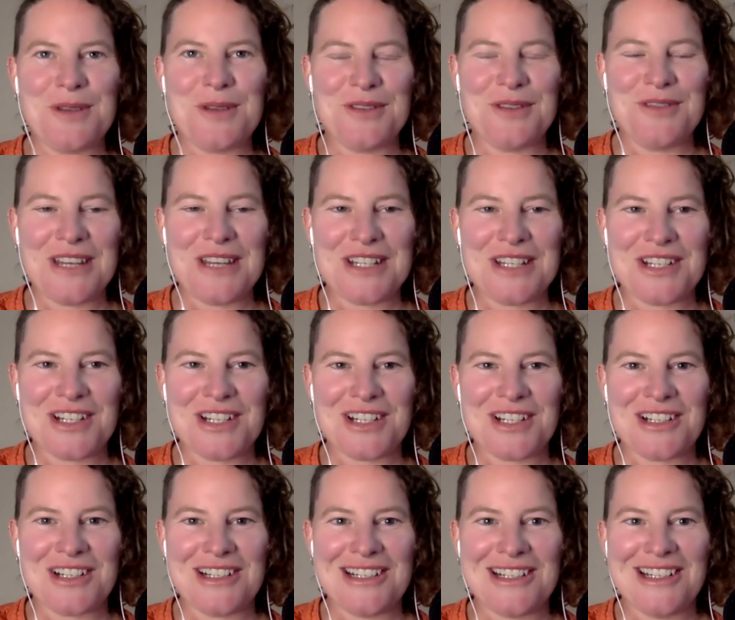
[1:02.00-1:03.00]

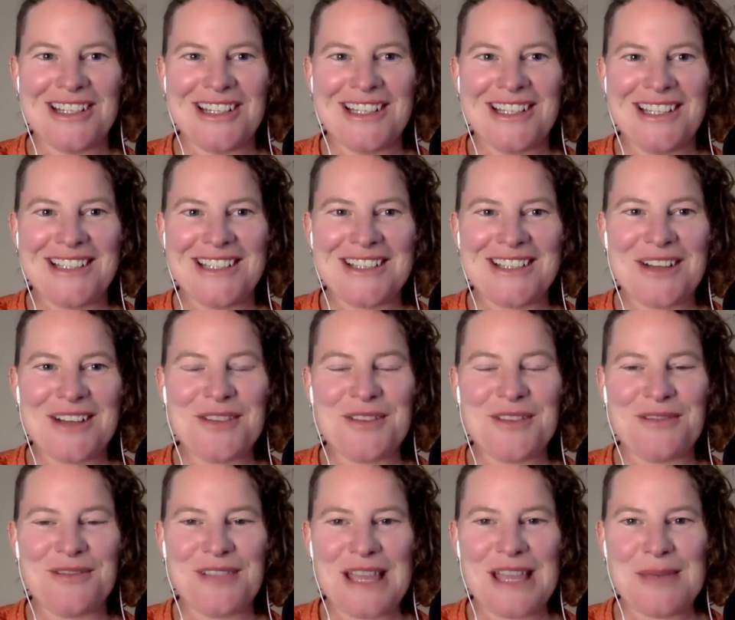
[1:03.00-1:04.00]
adventure. It's called the
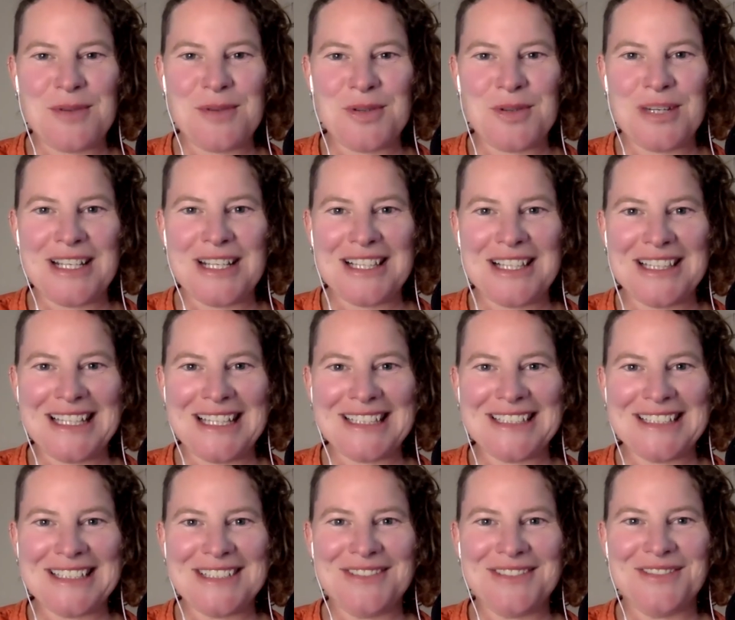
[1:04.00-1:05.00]
Flame Tree
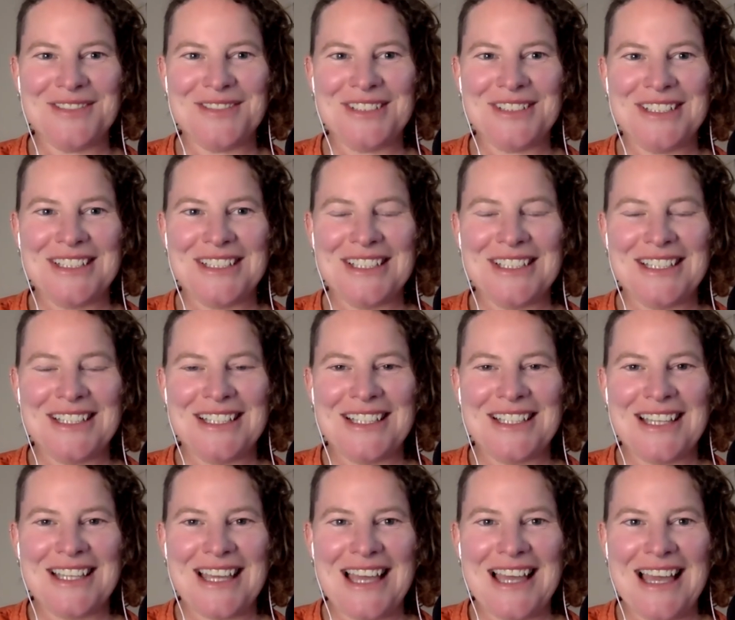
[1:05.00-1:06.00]
Collective.
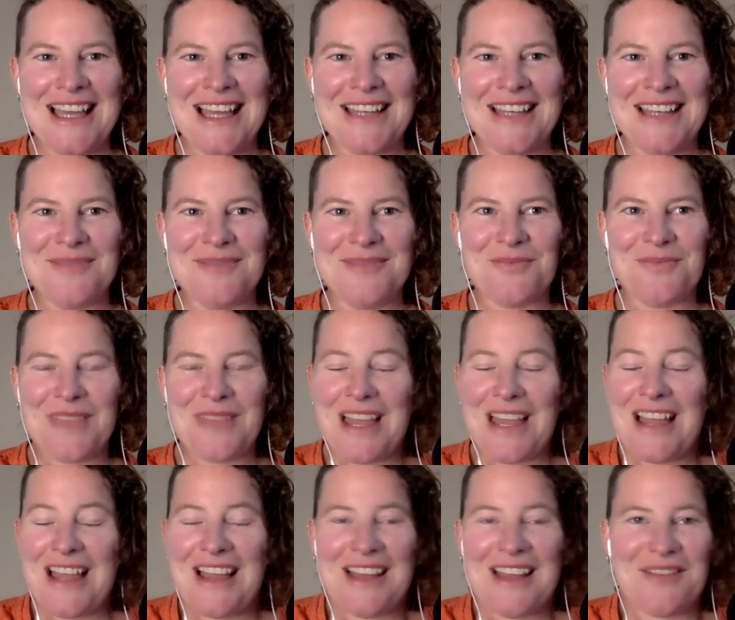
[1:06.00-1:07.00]
And
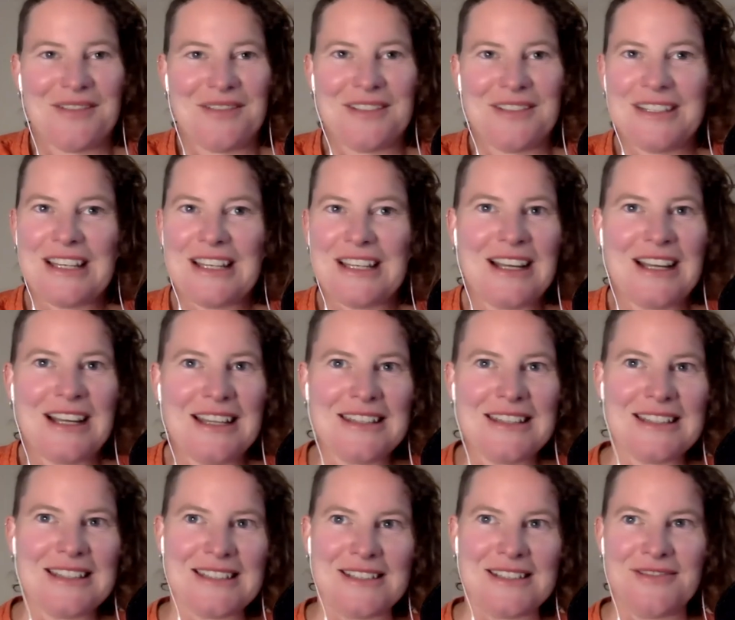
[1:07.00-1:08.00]
I feel like I got
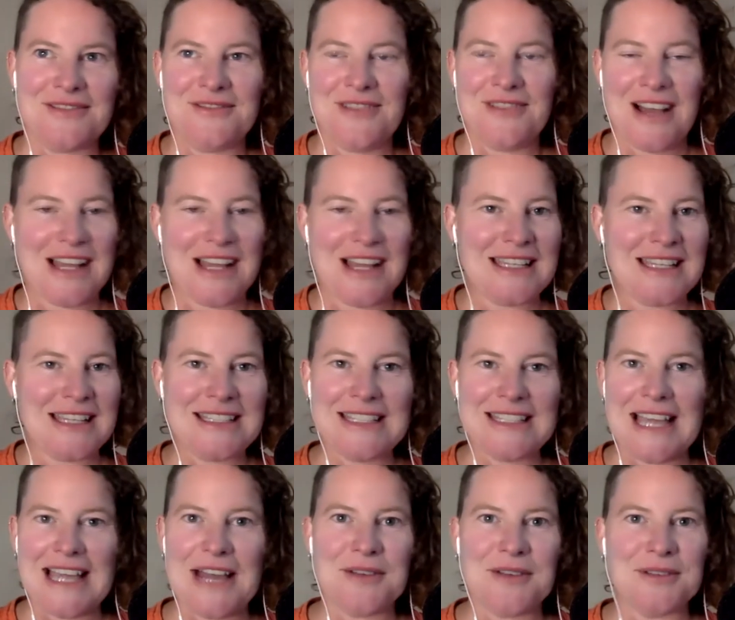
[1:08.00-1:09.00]
this divine
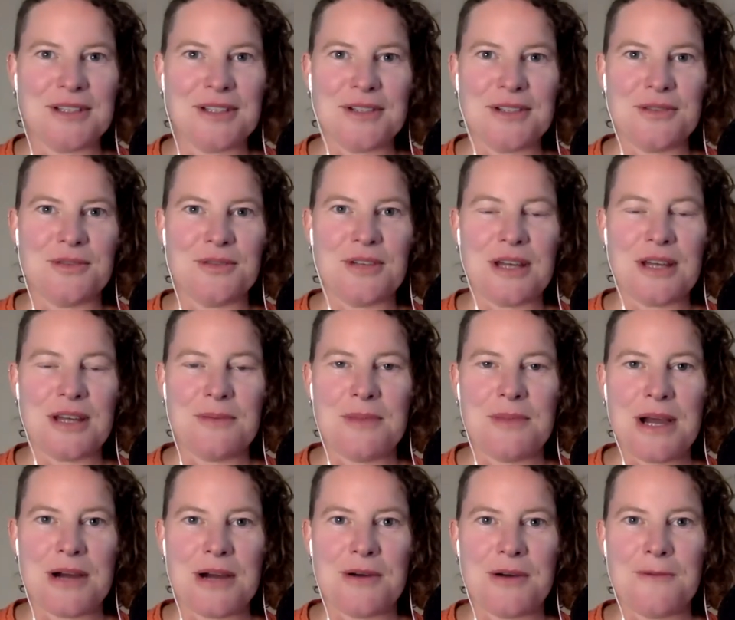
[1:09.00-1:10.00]
download
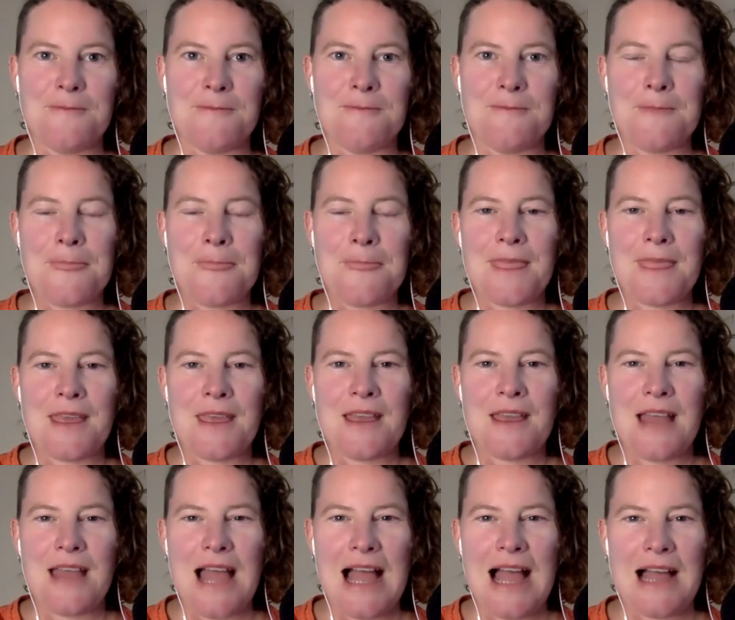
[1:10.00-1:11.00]
about
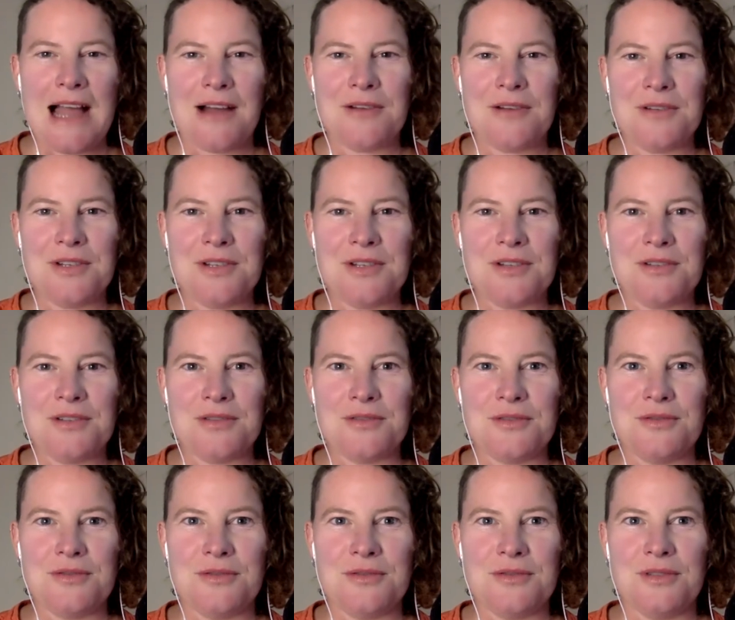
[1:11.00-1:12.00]
how
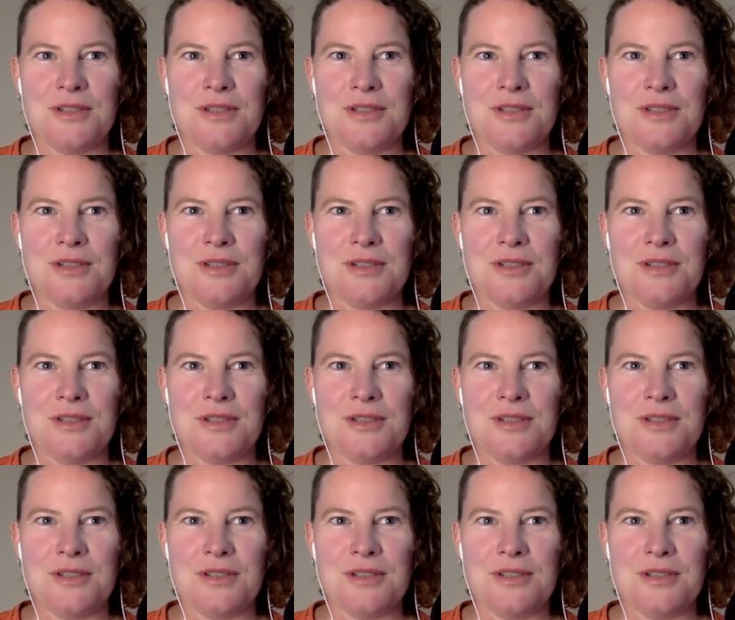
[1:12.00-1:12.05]
to